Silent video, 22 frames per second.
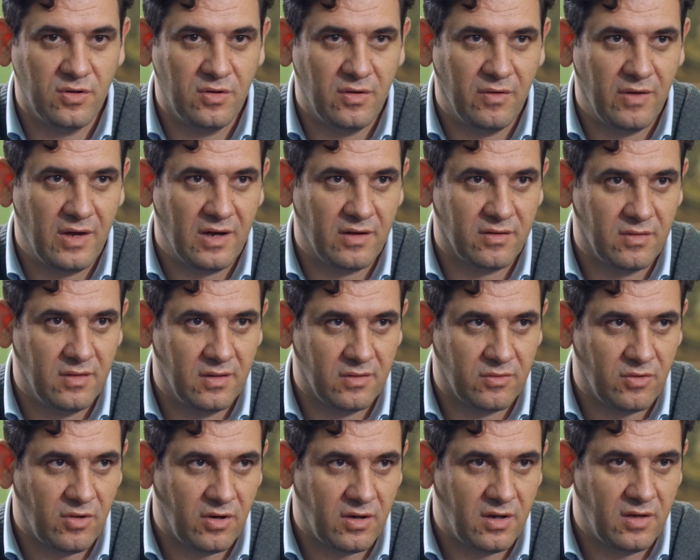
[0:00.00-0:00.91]
we, we are
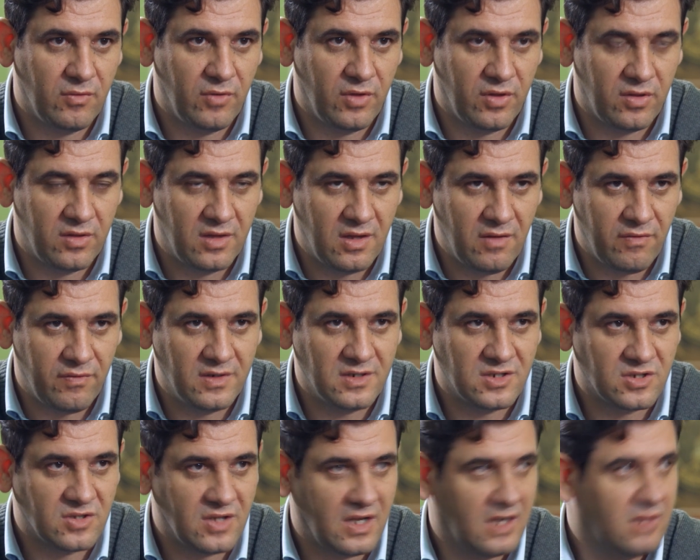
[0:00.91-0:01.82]
talking with
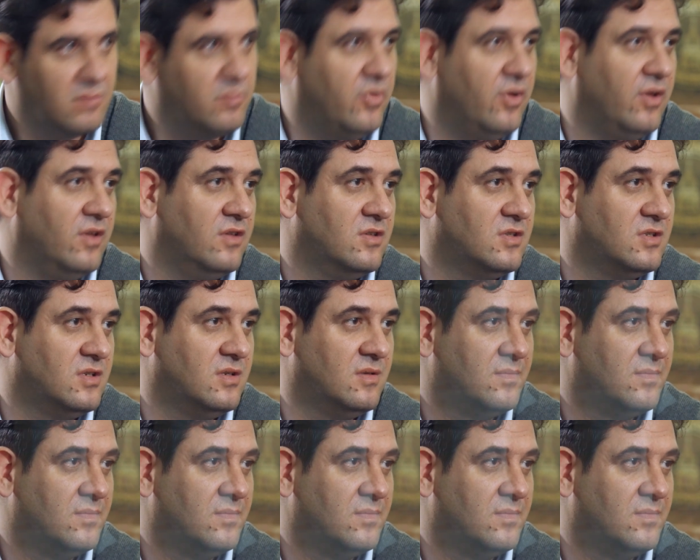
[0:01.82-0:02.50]
different start points